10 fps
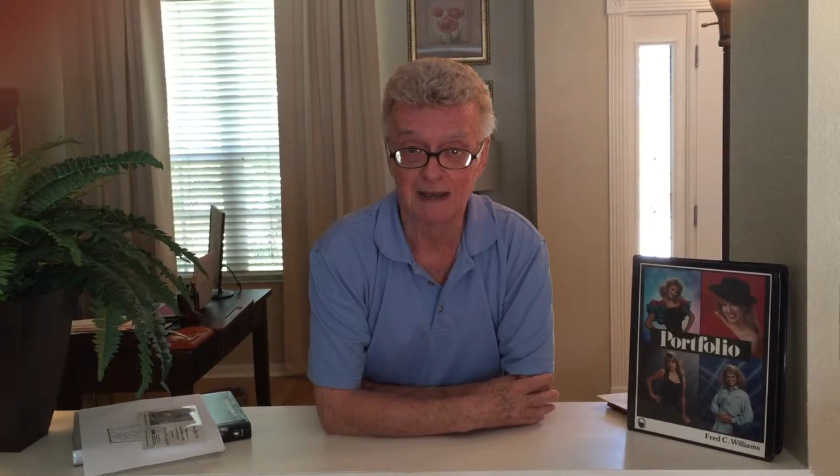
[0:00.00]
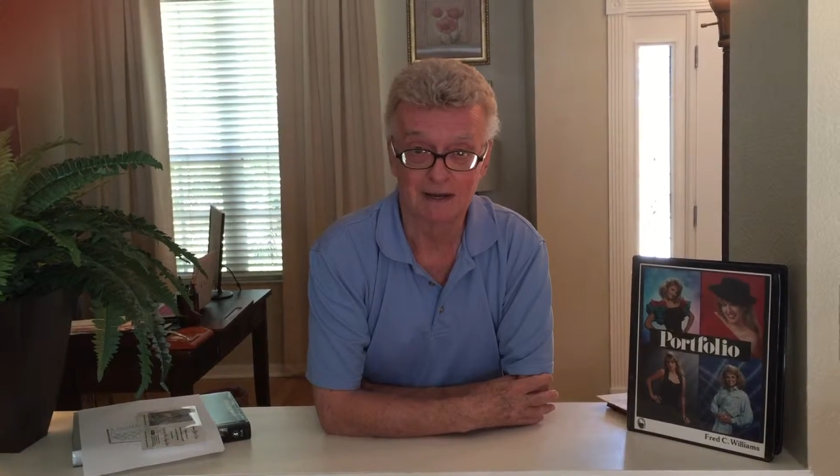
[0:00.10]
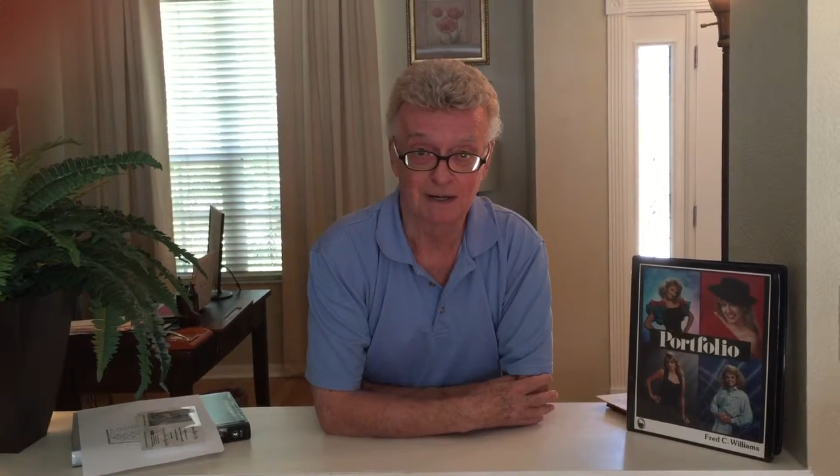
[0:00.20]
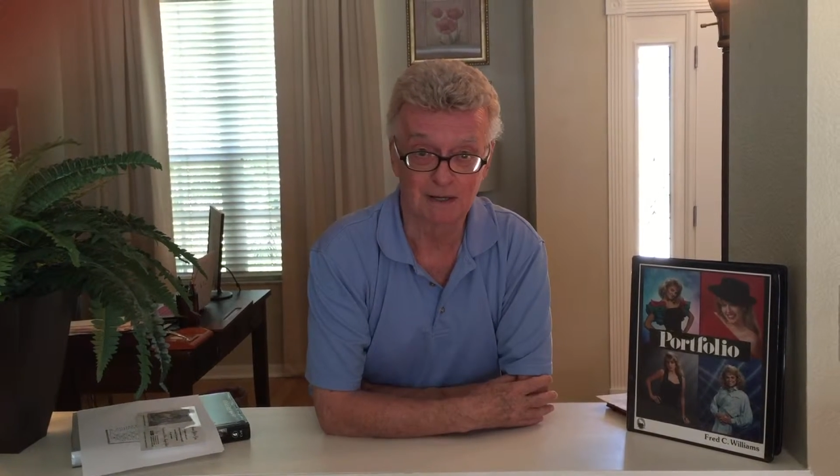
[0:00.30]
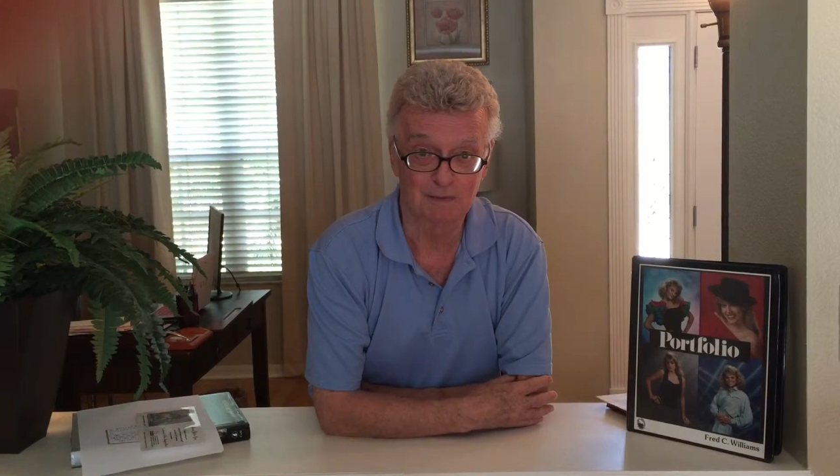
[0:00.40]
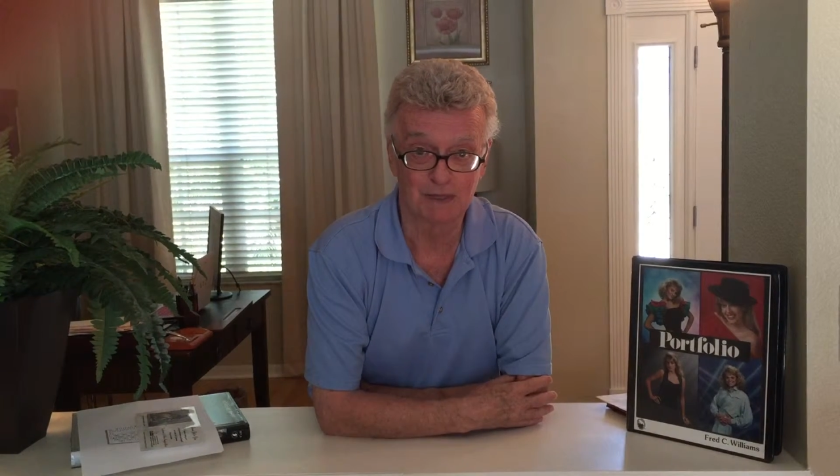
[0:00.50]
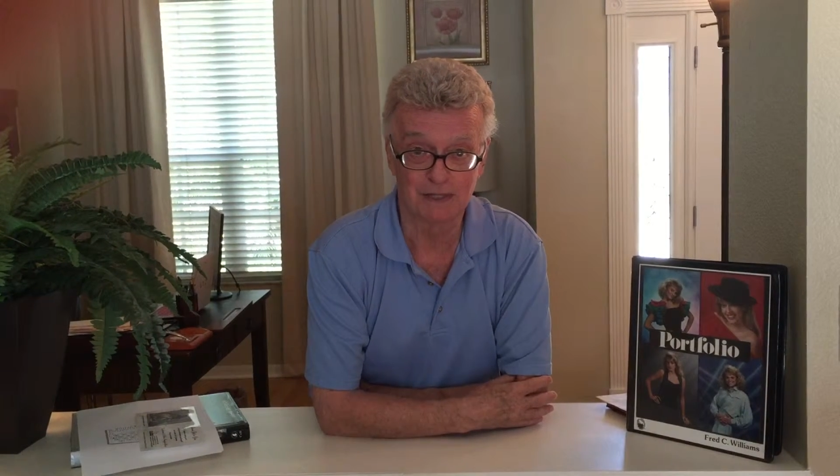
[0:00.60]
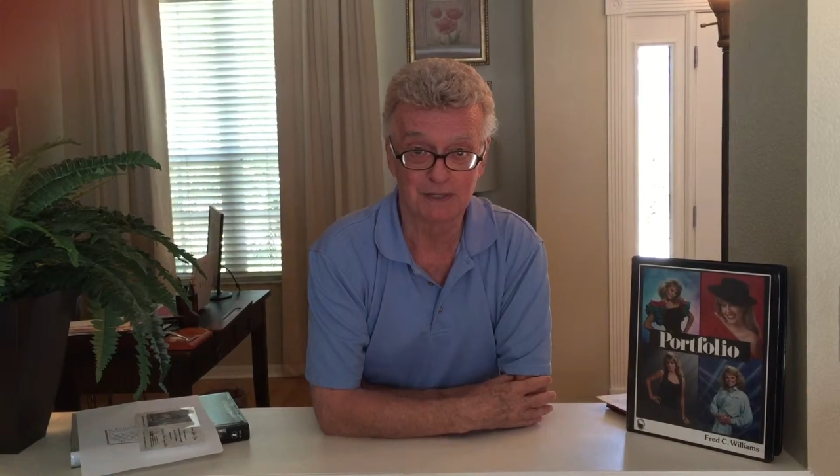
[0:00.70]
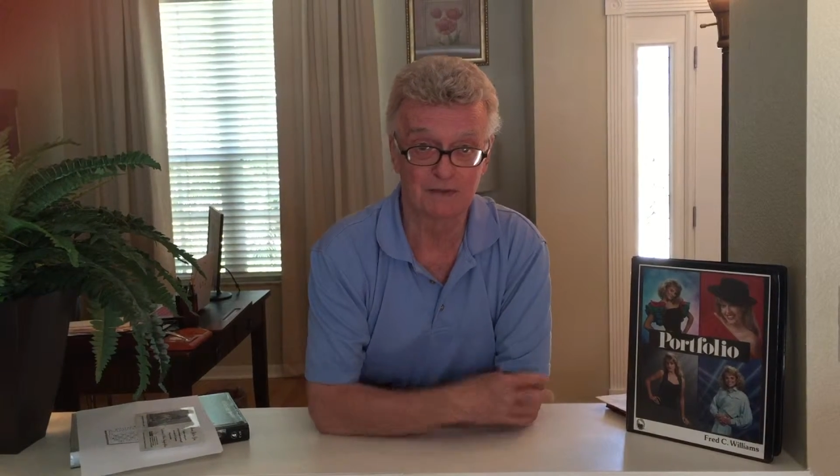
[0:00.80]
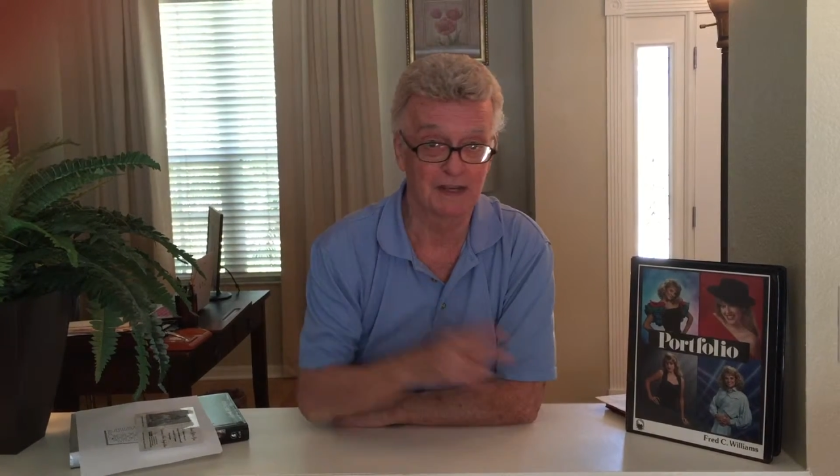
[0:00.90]
or
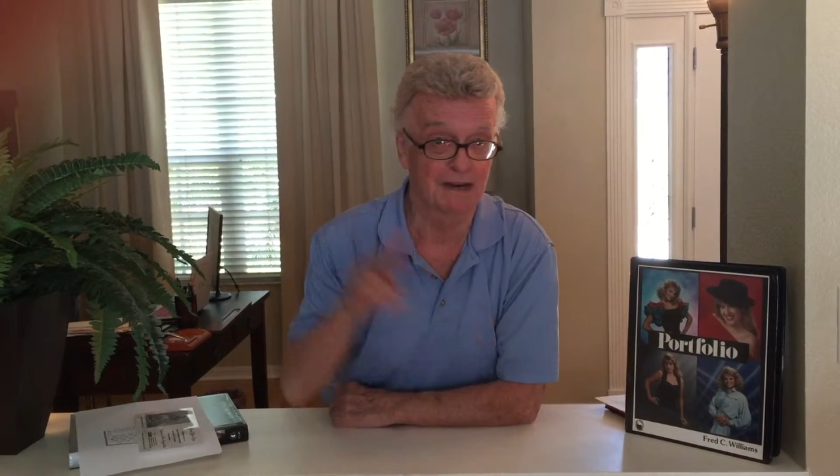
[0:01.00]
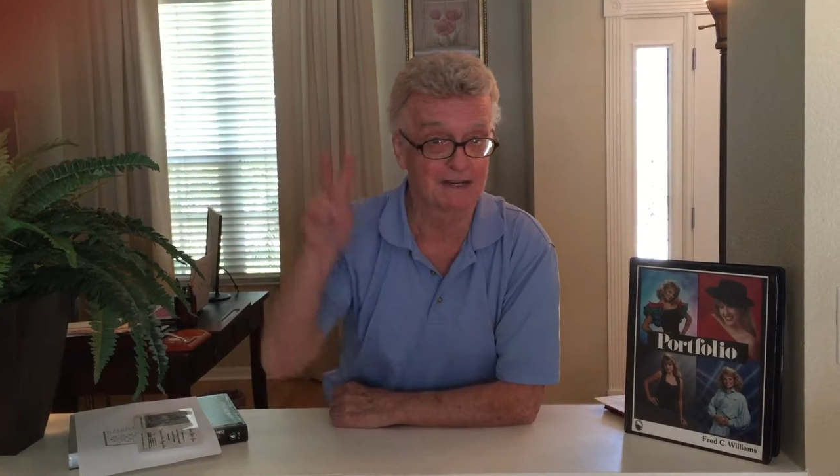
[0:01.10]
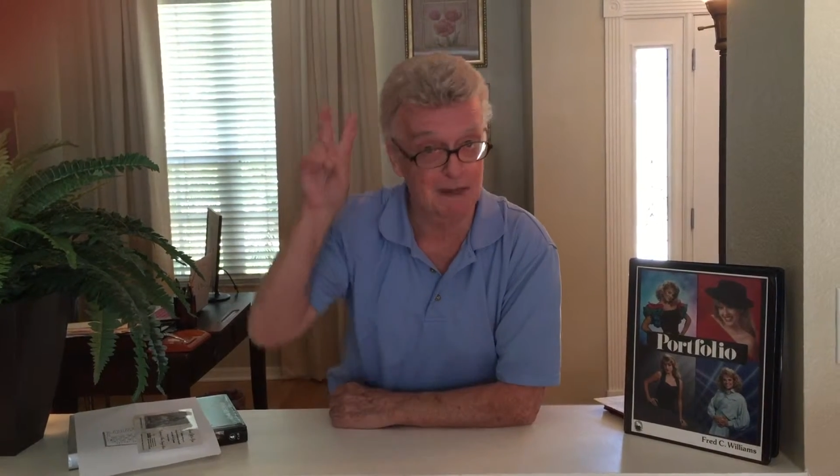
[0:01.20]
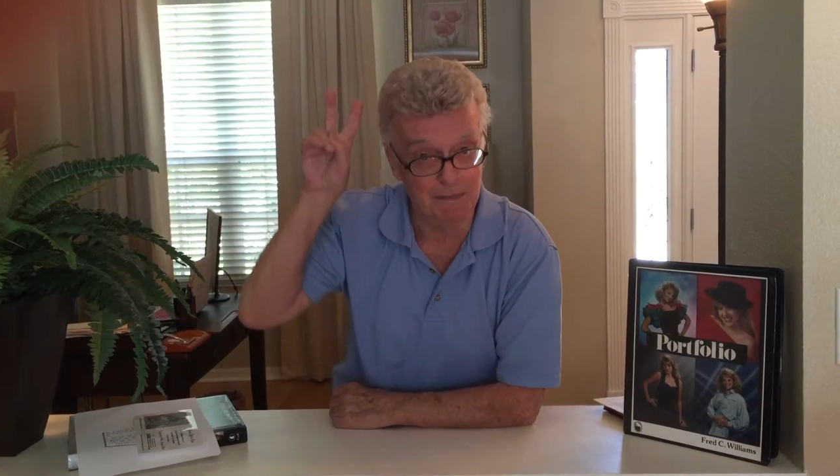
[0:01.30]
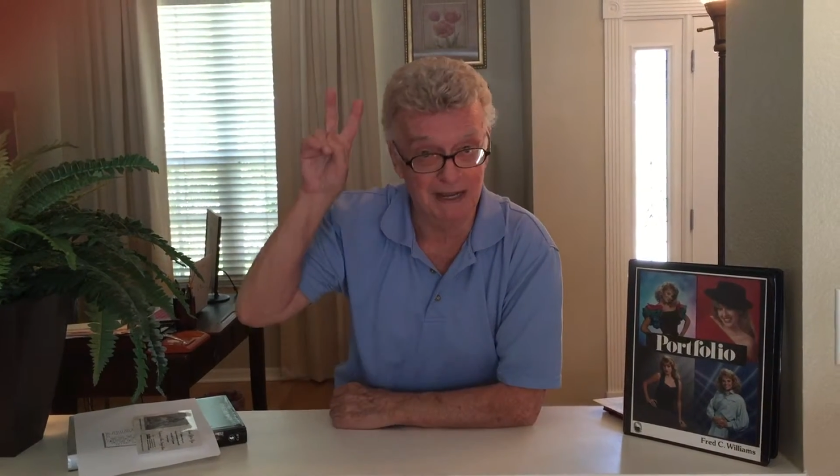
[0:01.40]
put 2 fingers up